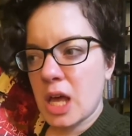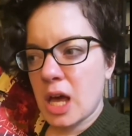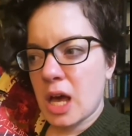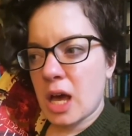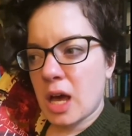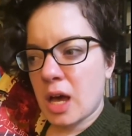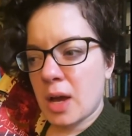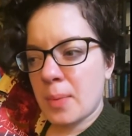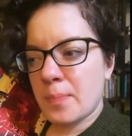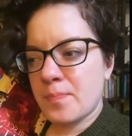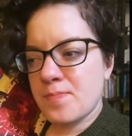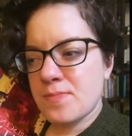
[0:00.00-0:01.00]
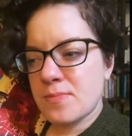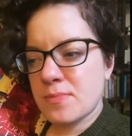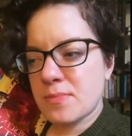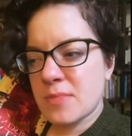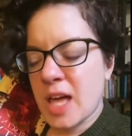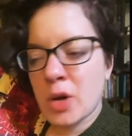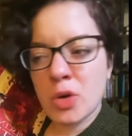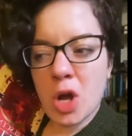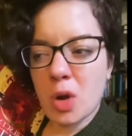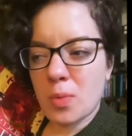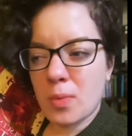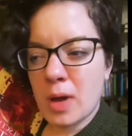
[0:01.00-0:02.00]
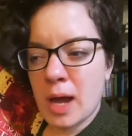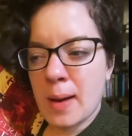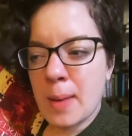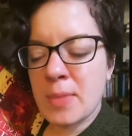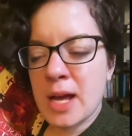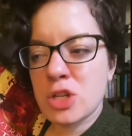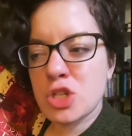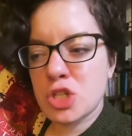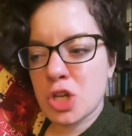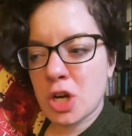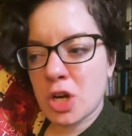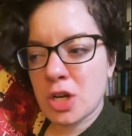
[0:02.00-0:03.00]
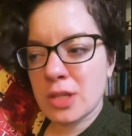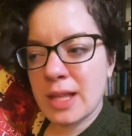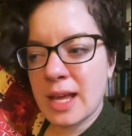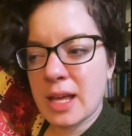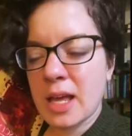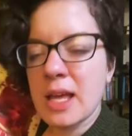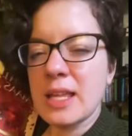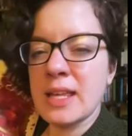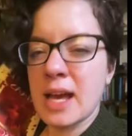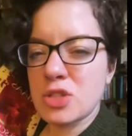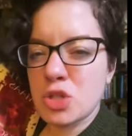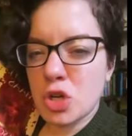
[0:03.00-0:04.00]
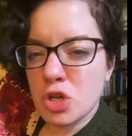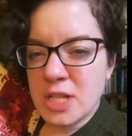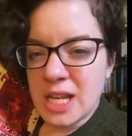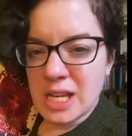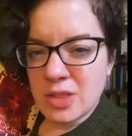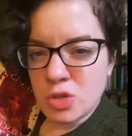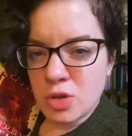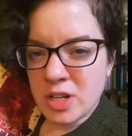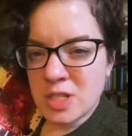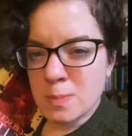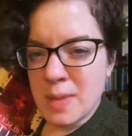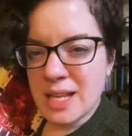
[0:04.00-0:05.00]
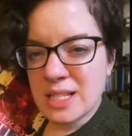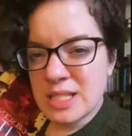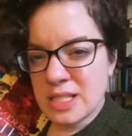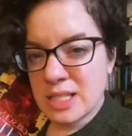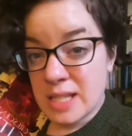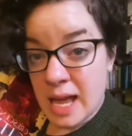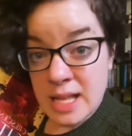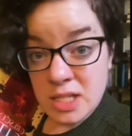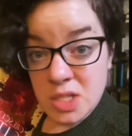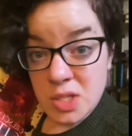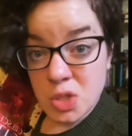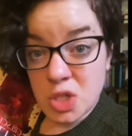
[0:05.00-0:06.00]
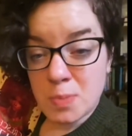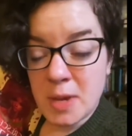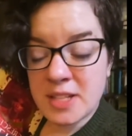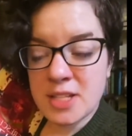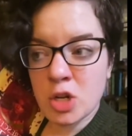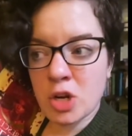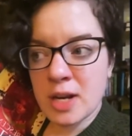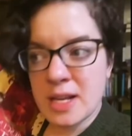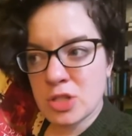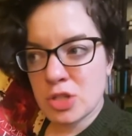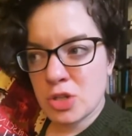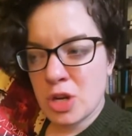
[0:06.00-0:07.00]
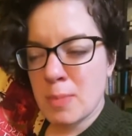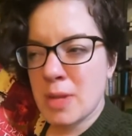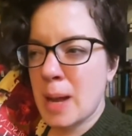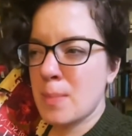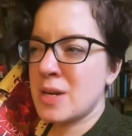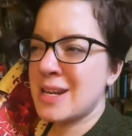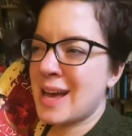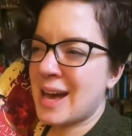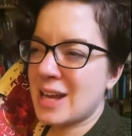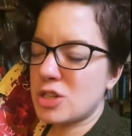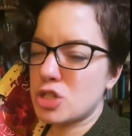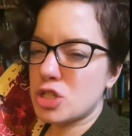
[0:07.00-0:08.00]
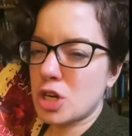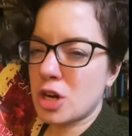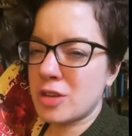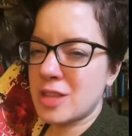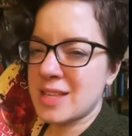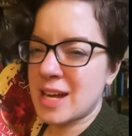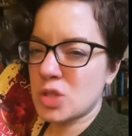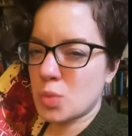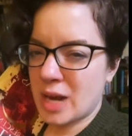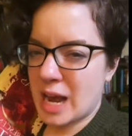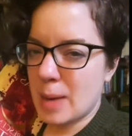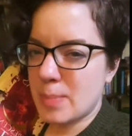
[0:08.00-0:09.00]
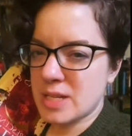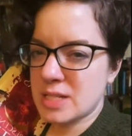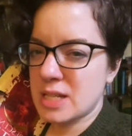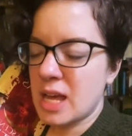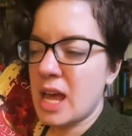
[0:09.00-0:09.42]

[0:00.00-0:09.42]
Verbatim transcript: Um, I don't know. I- am not sure. Like, yes, her taking the drugs makes sense just based on her history, but I'm not sure that that's what happened.